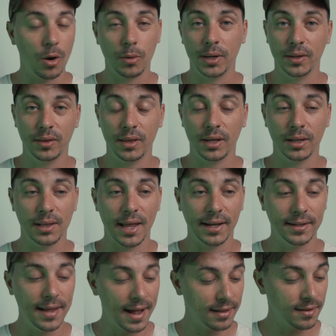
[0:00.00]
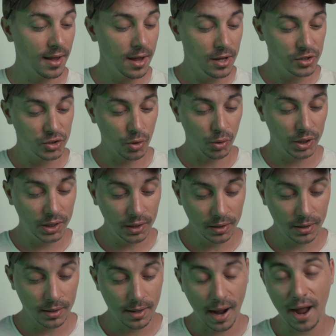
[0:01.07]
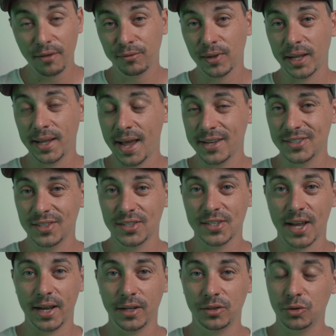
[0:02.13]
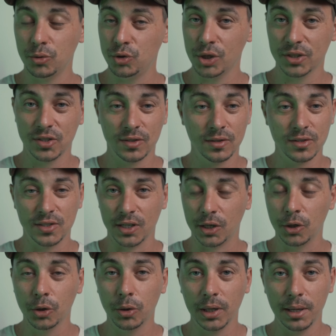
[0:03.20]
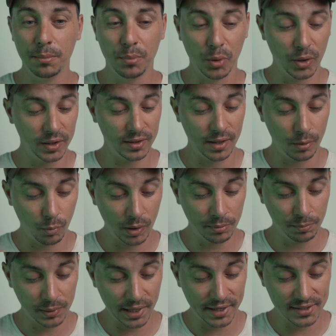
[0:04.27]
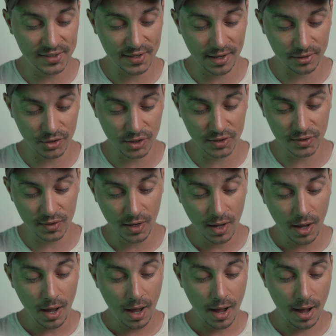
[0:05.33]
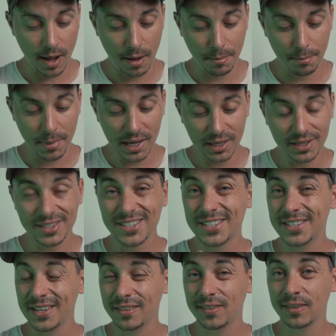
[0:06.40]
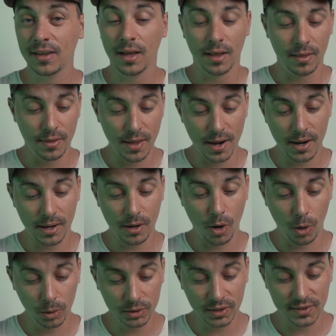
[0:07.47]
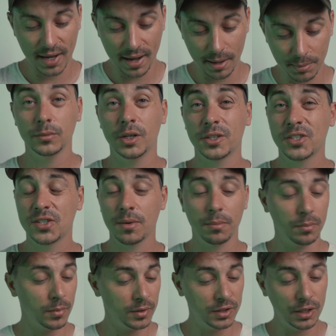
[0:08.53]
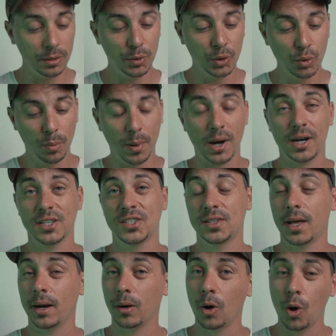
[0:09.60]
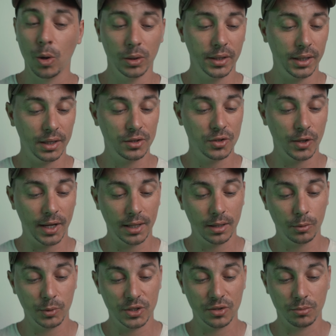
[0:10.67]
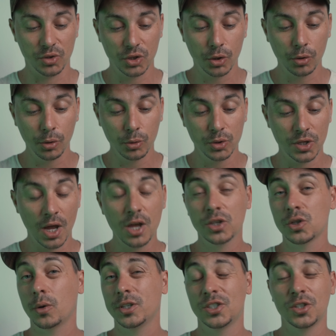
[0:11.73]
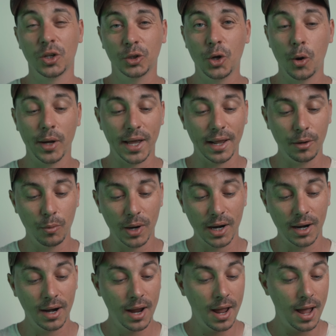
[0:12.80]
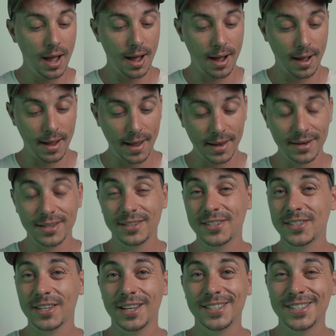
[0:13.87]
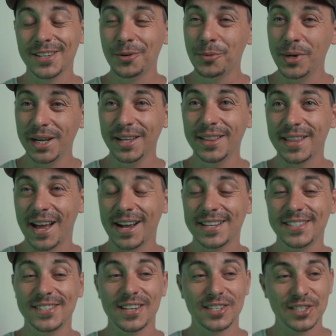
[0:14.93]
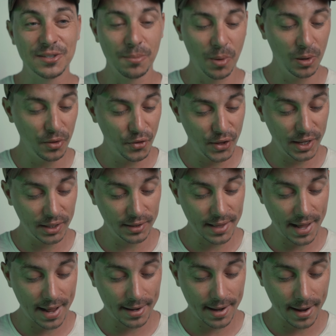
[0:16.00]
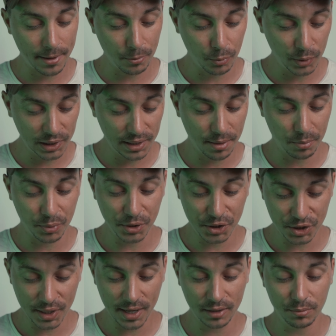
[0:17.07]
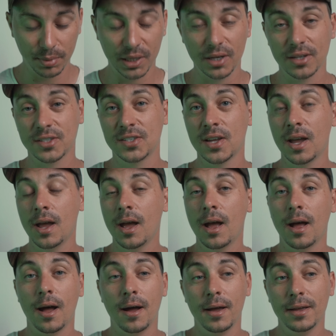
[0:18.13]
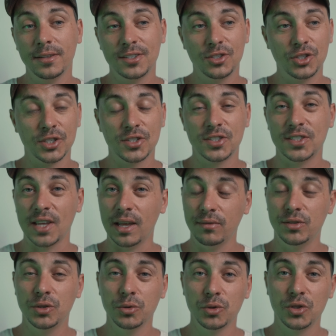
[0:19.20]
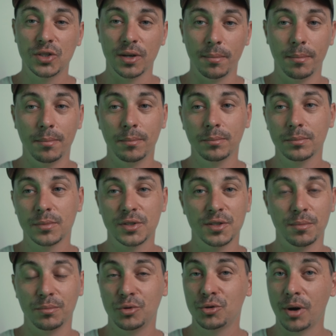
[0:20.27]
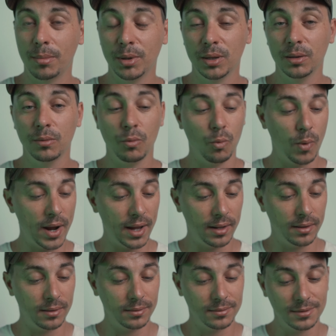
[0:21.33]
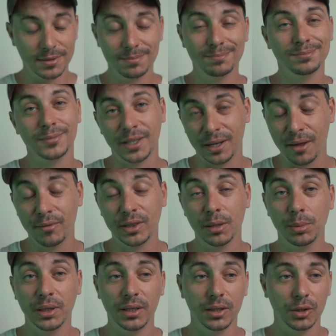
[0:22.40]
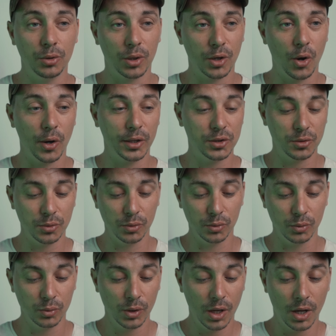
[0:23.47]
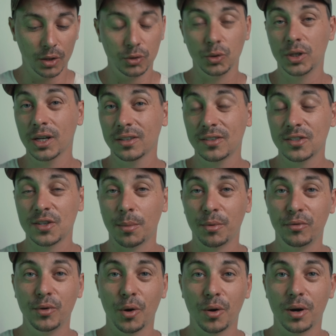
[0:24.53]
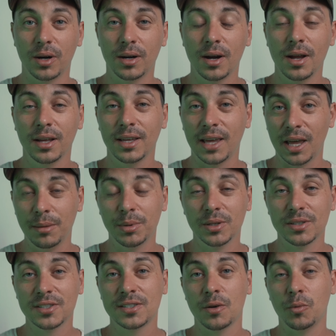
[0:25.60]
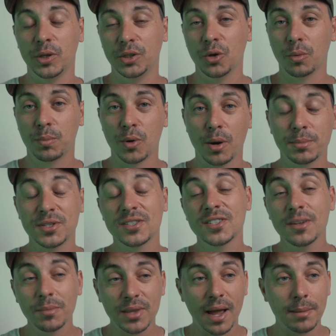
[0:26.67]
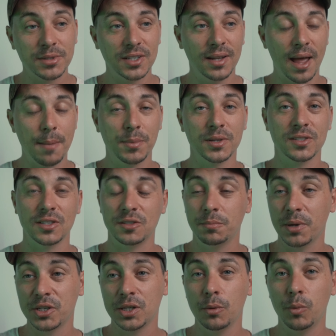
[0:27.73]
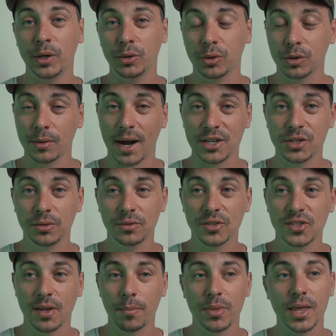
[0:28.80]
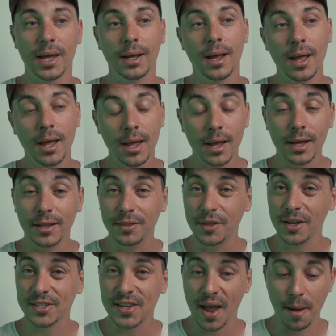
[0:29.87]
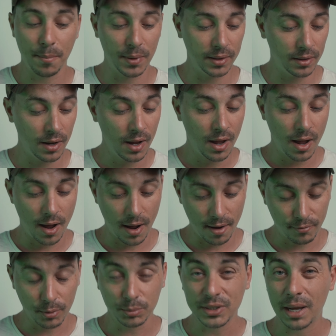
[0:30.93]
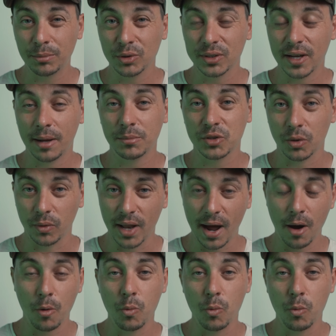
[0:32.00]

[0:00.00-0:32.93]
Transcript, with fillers: or anything like that. So here, iFlight has decided to just securely put it in one place and just uh, make it sit there all the time. There's some T P U parts that are holding it together with some screws, so it's not going anywhere. Uh, and it's, it's a really nice small thing that I really appreciate, because Uh, it just saves you some some trouble when inevitably you're going to to cut some of your cables with your props. Sometimes it happens, especially when you crash into something. It does happen uh, from time to time. So now